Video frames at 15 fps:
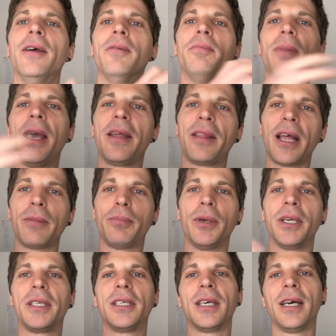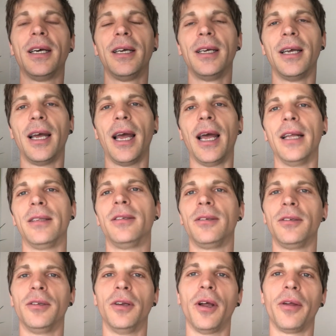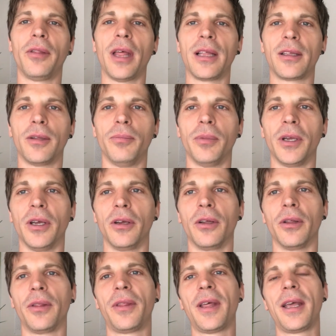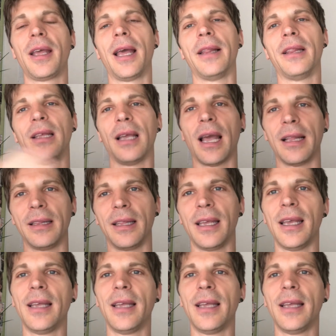make that picture, and that can be a good thing. And at the